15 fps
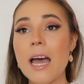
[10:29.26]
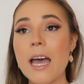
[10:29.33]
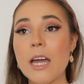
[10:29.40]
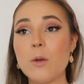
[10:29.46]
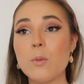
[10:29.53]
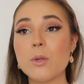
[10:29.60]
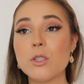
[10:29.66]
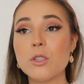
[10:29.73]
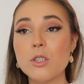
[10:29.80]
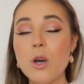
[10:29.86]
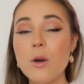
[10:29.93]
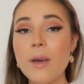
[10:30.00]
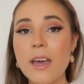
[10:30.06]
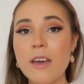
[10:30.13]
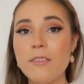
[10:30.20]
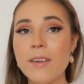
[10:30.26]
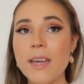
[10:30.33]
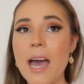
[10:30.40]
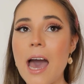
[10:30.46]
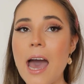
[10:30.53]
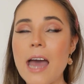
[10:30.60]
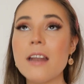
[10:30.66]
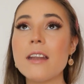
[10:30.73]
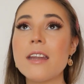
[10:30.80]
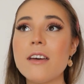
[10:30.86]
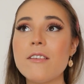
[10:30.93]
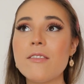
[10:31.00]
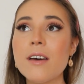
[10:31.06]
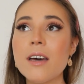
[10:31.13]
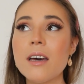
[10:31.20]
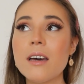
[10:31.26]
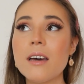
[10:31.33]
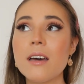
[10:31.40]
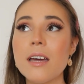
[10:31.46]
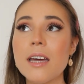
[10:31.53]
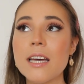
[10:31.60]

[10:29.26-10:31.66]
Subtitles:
It was so heavy. I had never